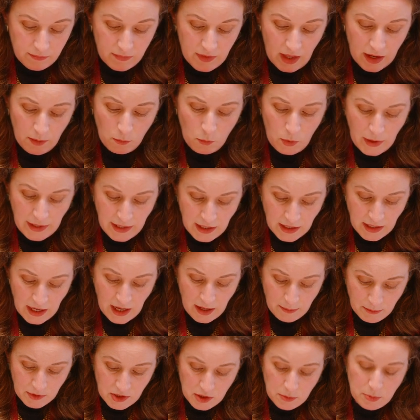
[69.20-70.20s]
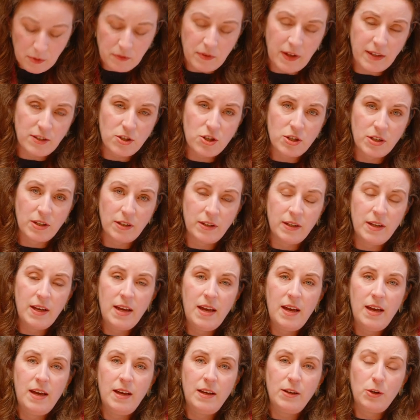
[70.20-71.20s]
And when it comes to prevention,
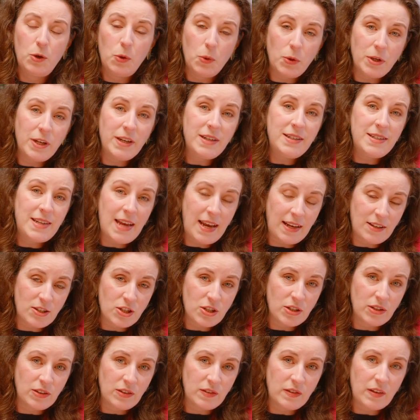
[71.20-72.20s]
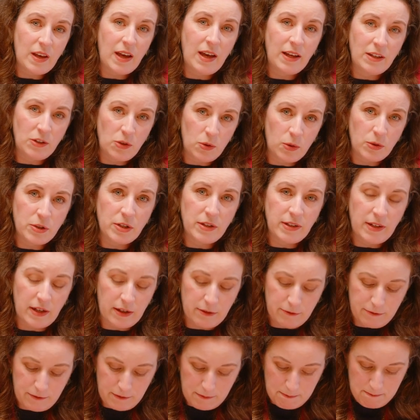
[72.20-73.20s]
good intentions are not
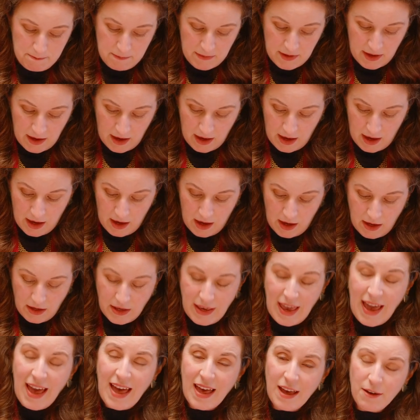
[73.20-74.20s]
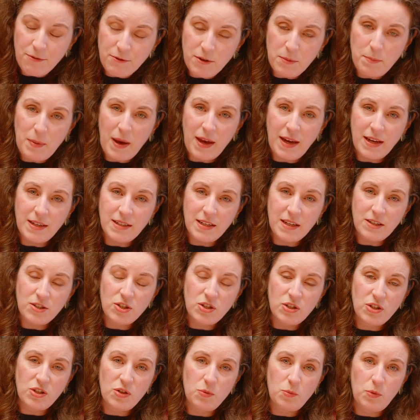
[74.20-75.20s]
enough. You have to pay
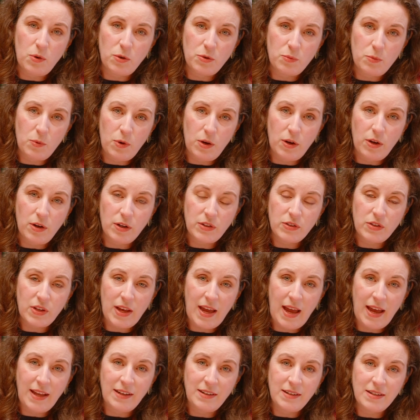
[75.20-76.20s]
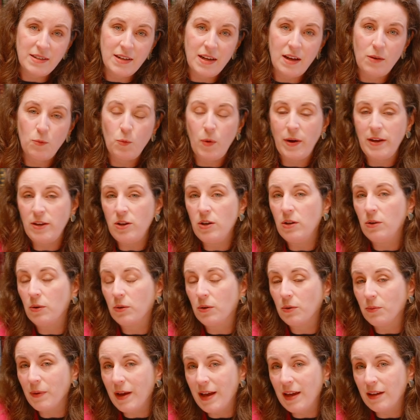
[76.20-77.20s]
attention to what works, and when you look
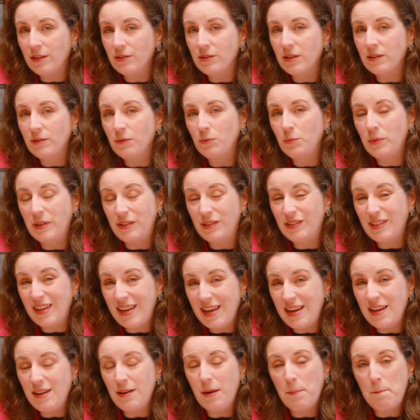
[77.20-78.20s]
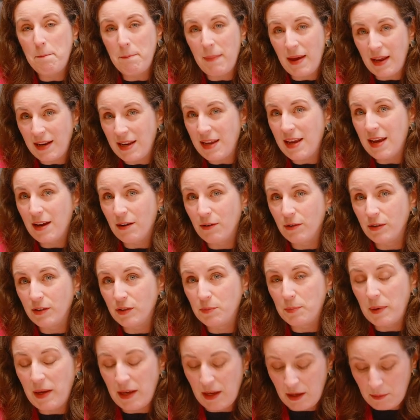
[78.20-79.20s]
around, we see many errors
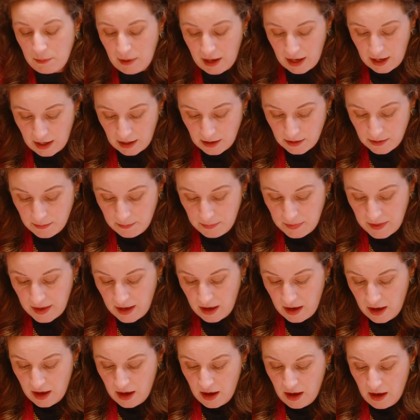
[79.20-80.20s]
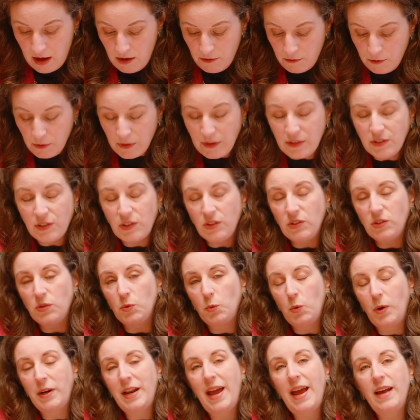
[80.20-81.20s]
being made. For instance,
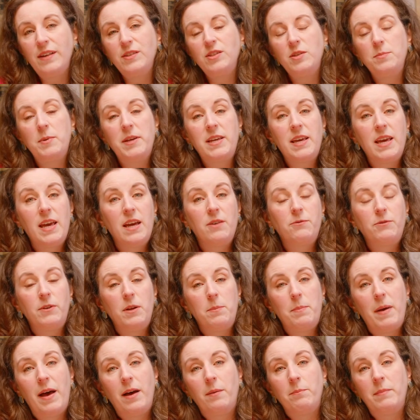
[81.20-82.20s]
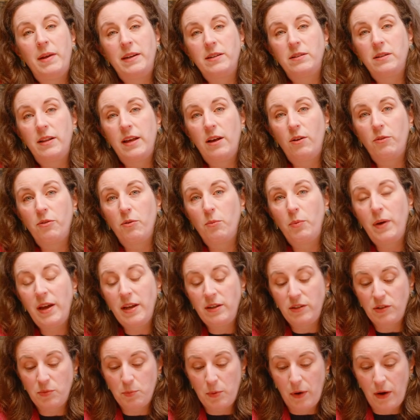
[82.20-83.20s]
one has to be careful about mental health
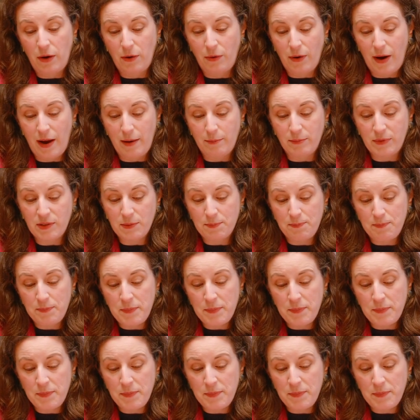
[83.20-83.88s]
awareness programs.